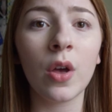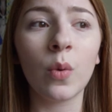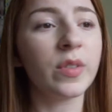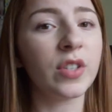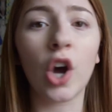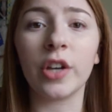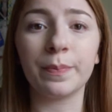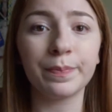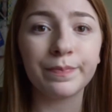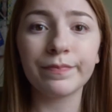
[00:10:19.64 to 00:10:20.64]
was gone.
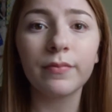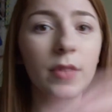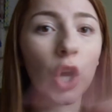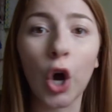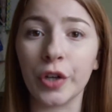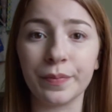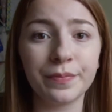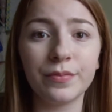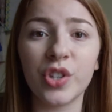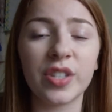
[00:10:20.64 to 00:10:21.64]
Gone.
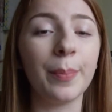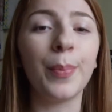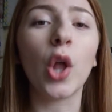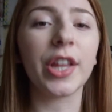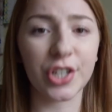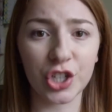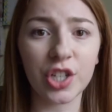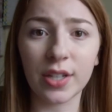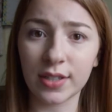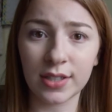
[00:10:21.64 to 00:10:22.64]
Just abolished.